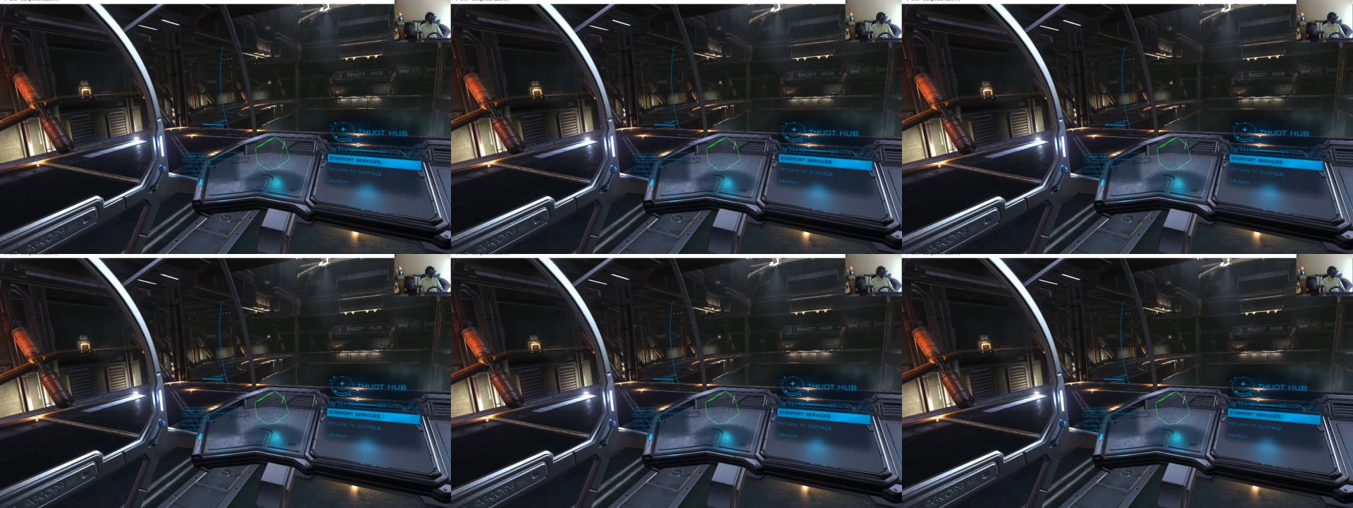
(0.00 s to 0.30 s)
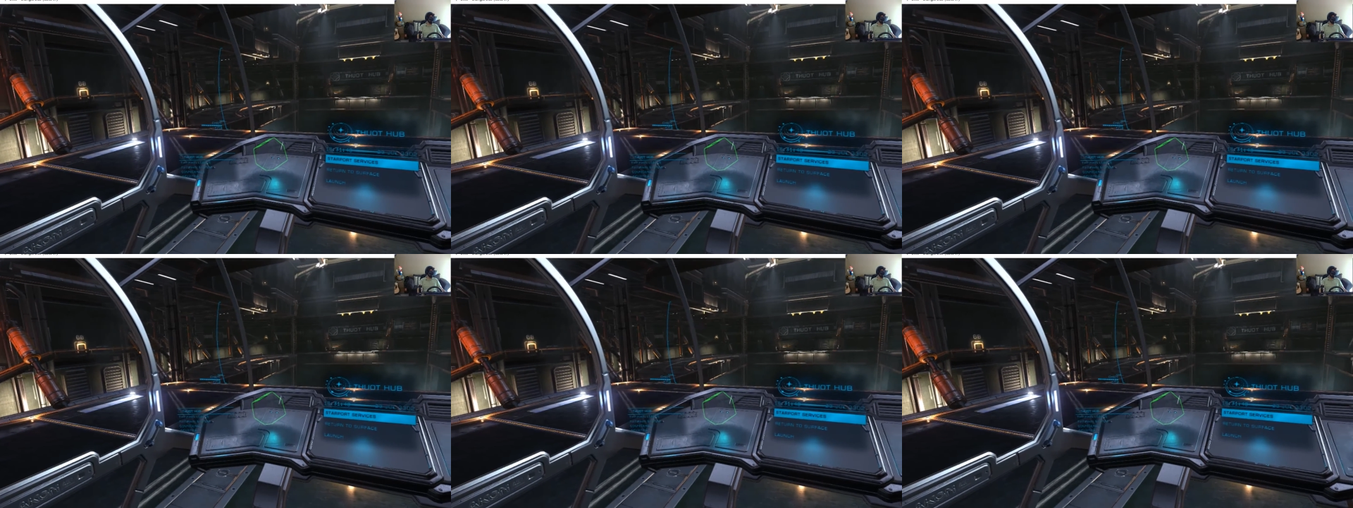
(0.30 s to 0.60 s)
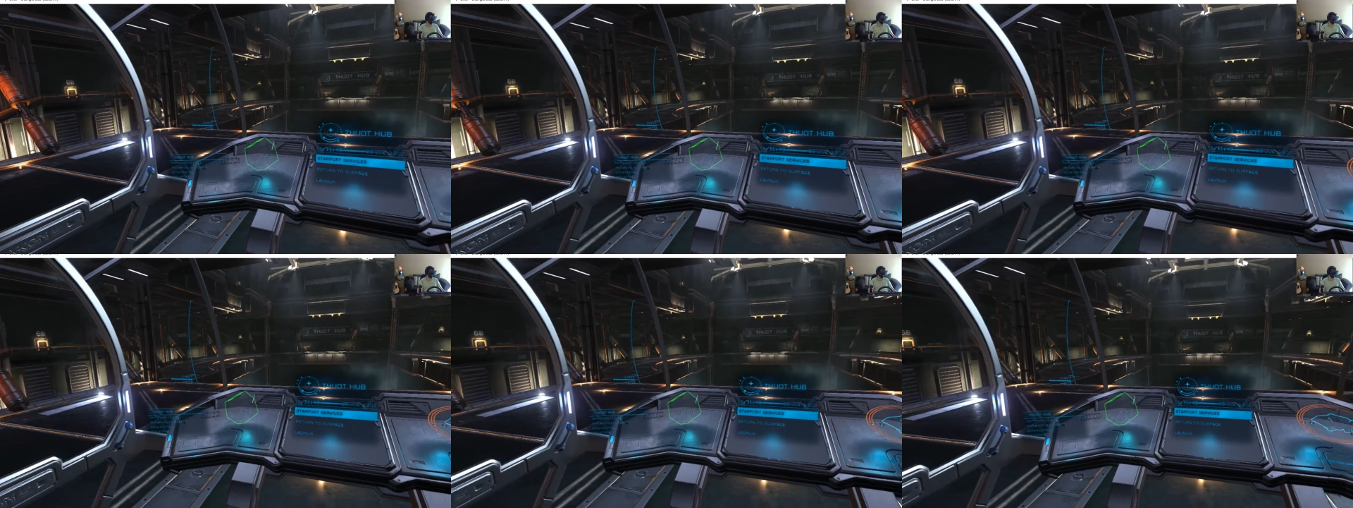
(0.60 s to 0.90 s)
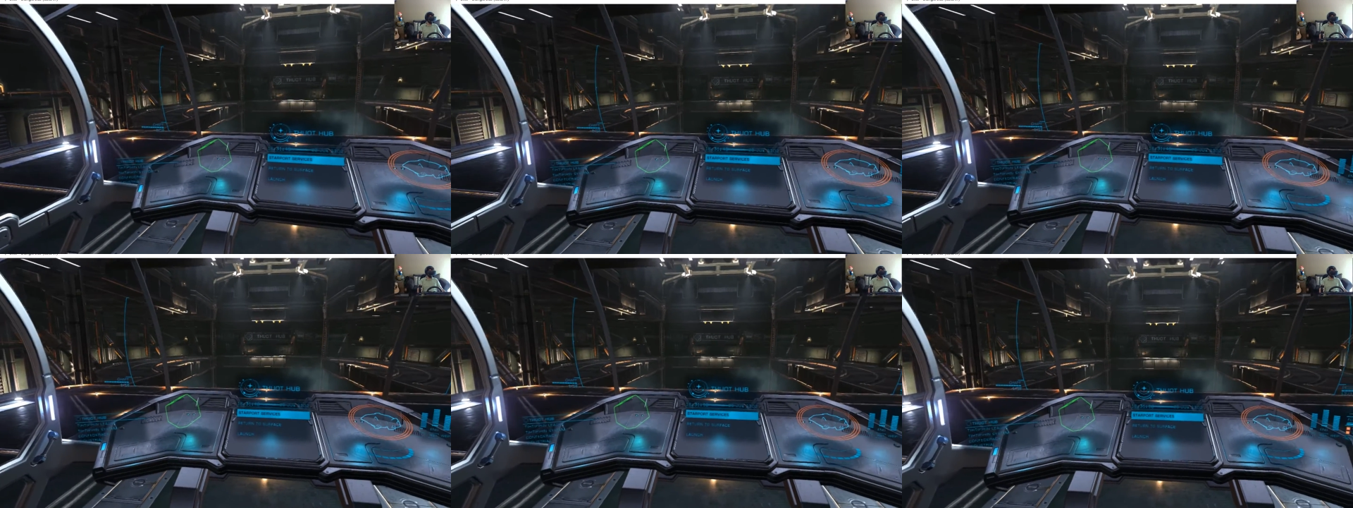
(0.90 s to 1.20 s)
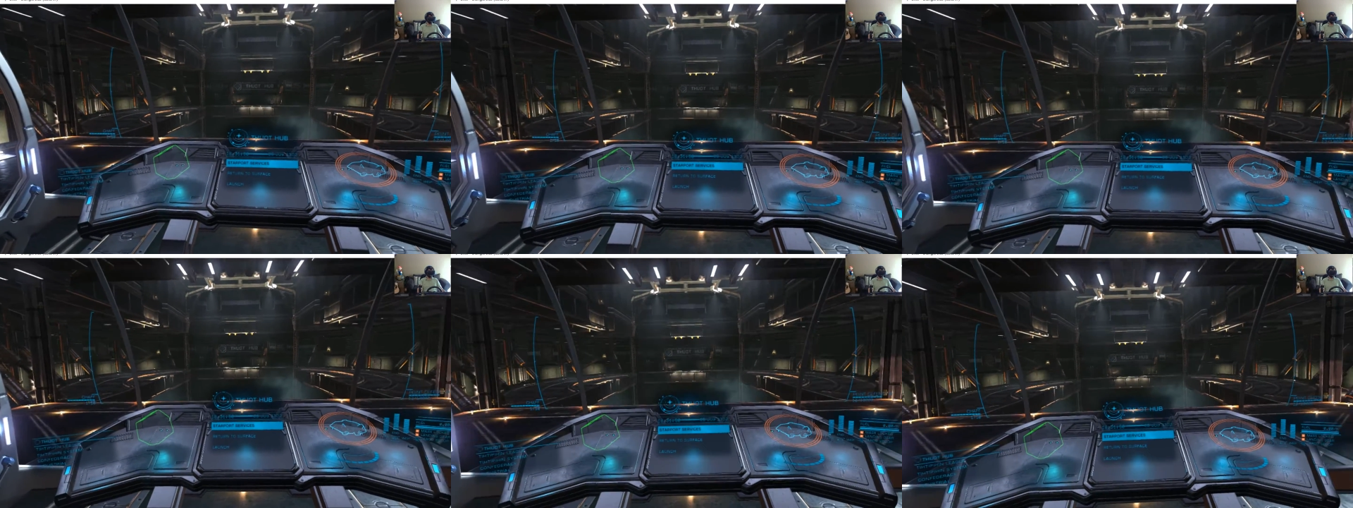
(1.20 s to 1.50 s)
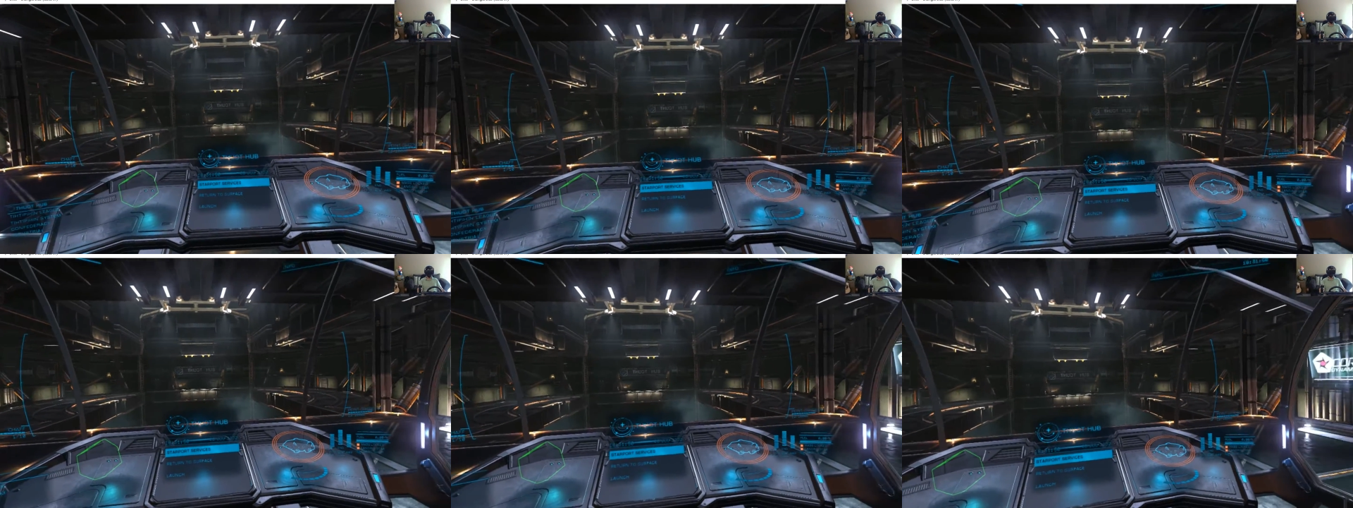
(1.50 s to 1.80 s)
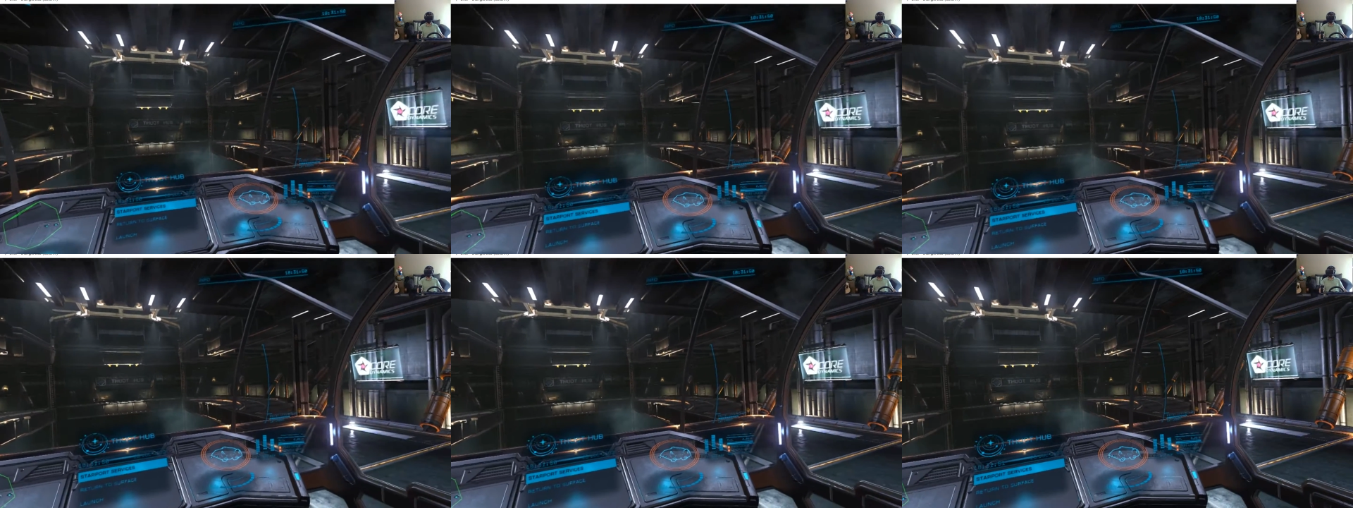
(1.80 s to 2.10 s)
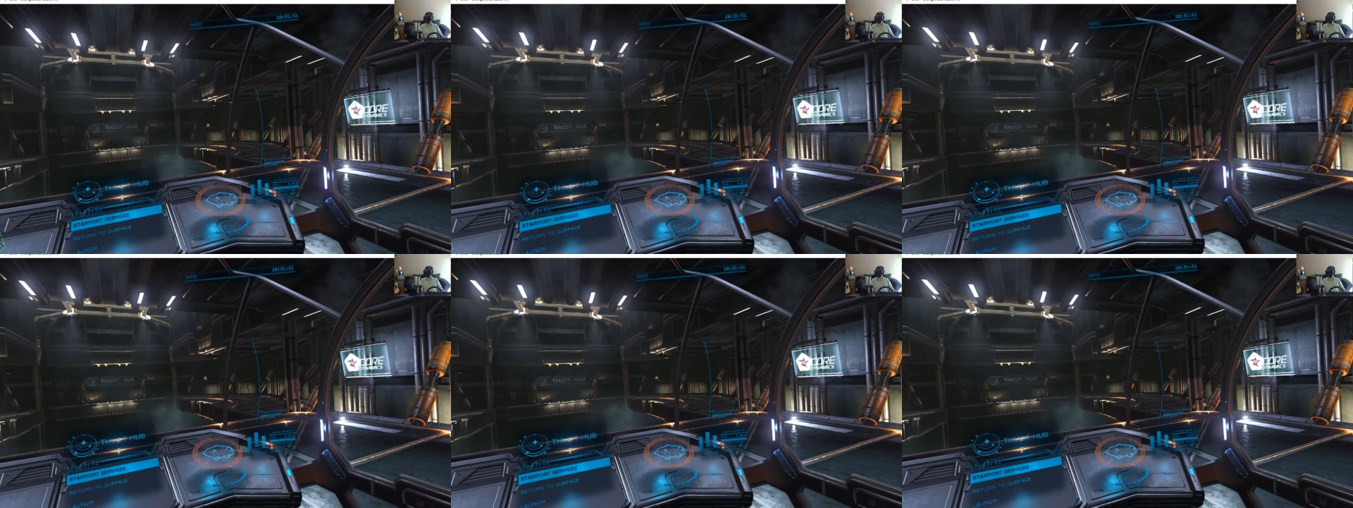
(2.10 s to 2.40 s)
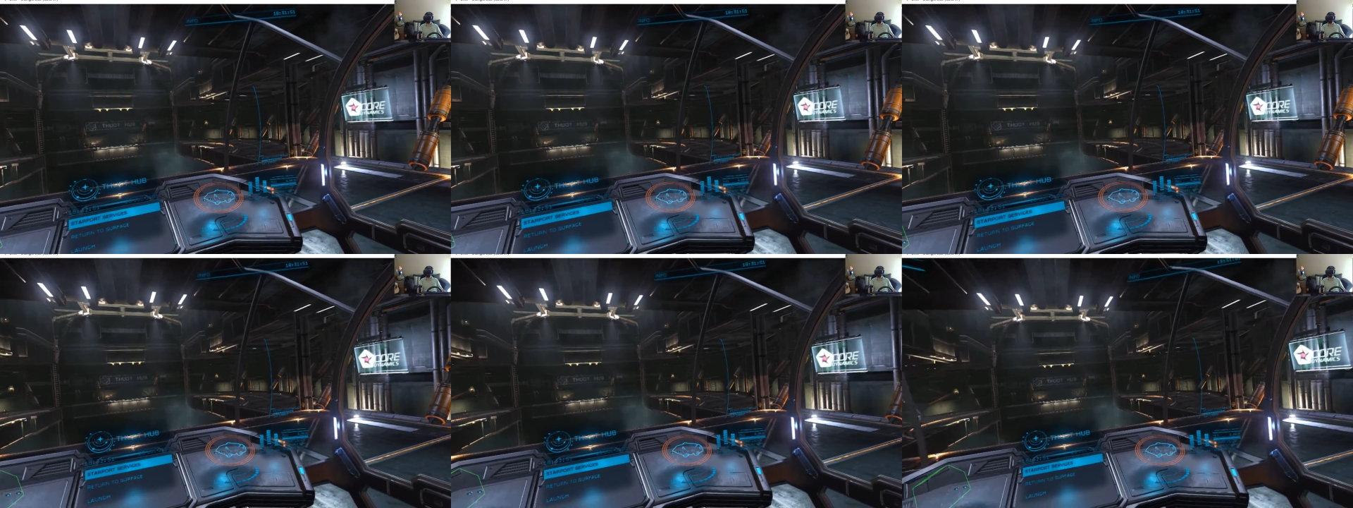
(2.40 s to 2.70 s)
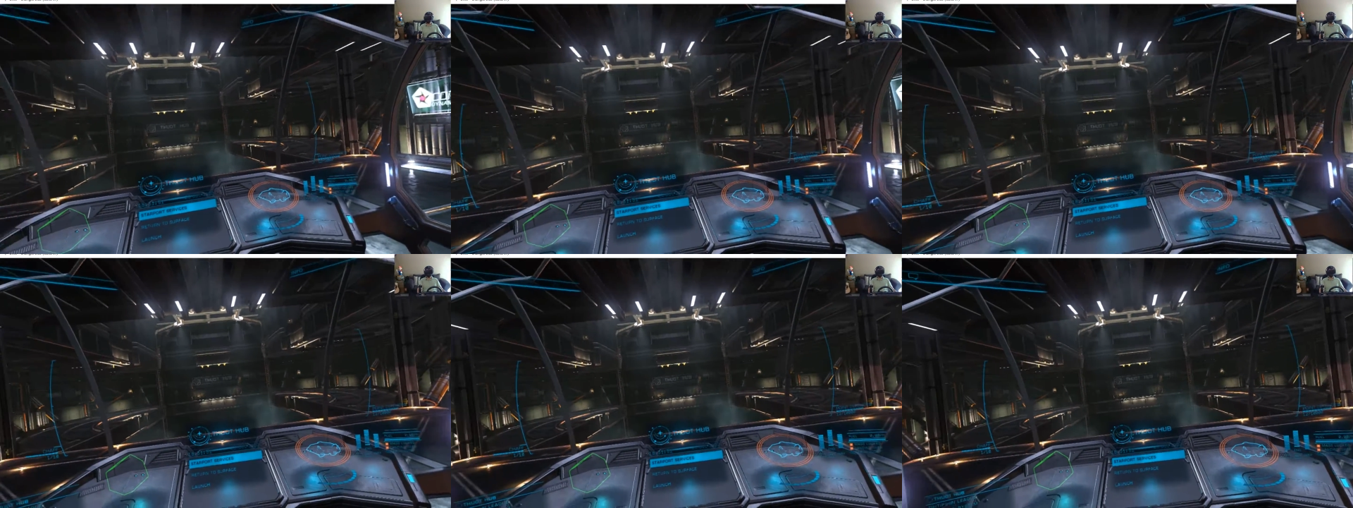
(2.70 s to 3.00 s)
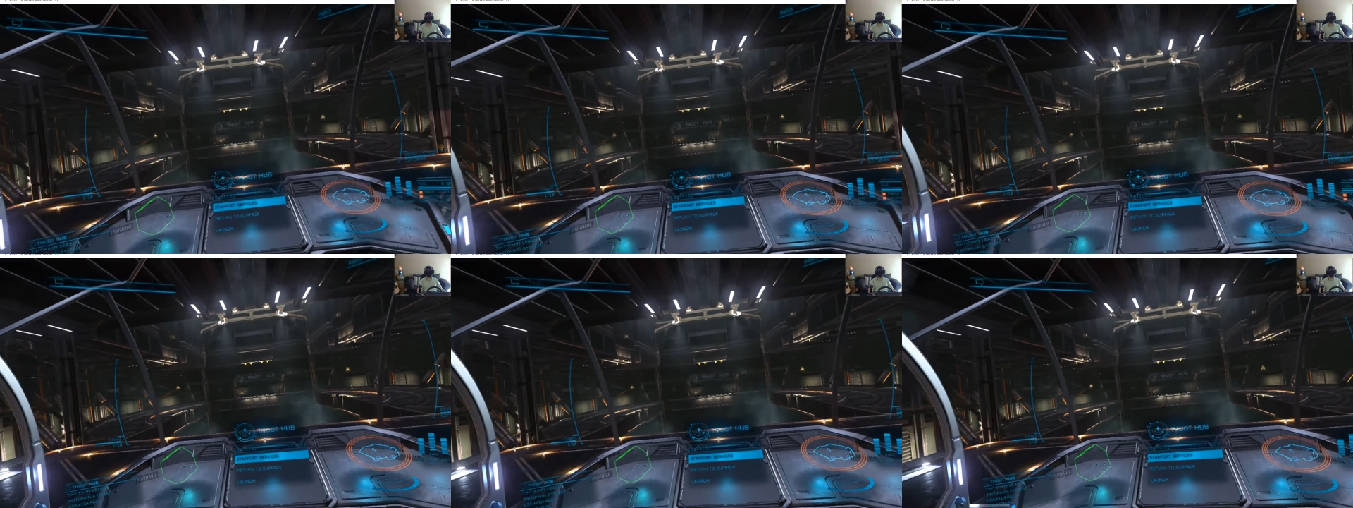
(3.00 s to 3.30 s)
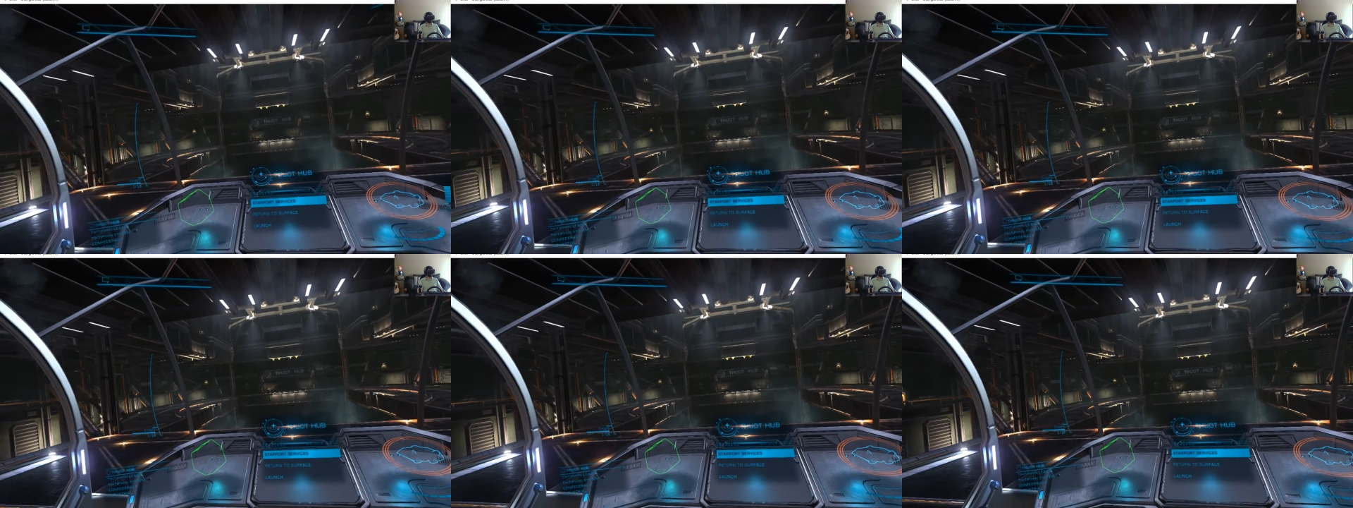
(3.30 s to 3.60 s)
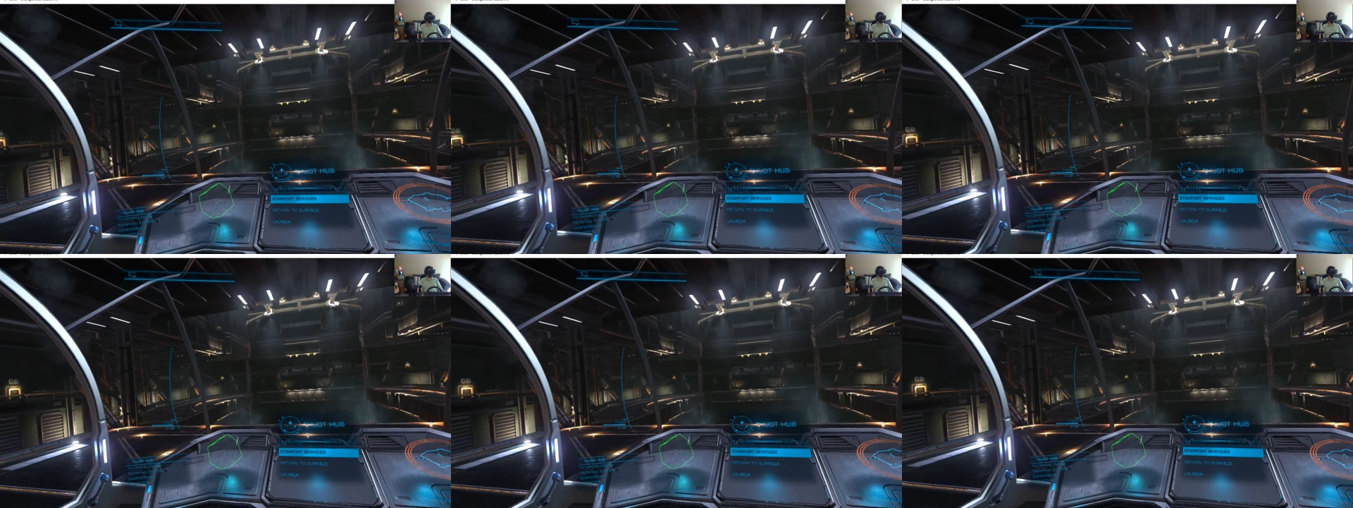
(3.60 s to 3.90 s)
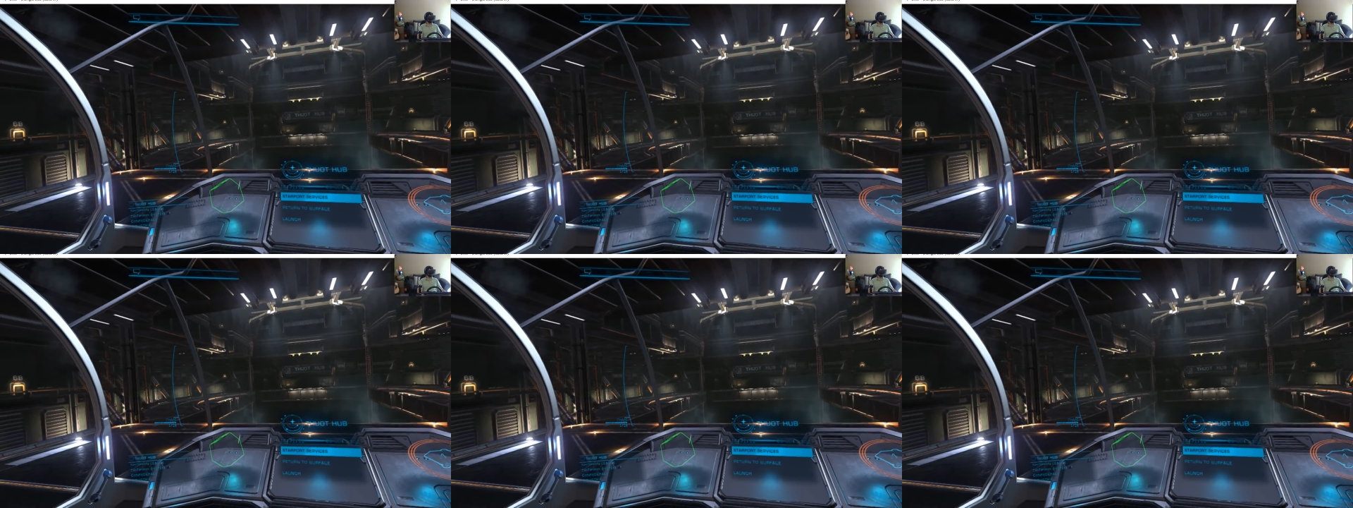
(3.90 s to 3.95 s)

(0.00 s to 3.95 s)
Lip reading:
(no speaker visible)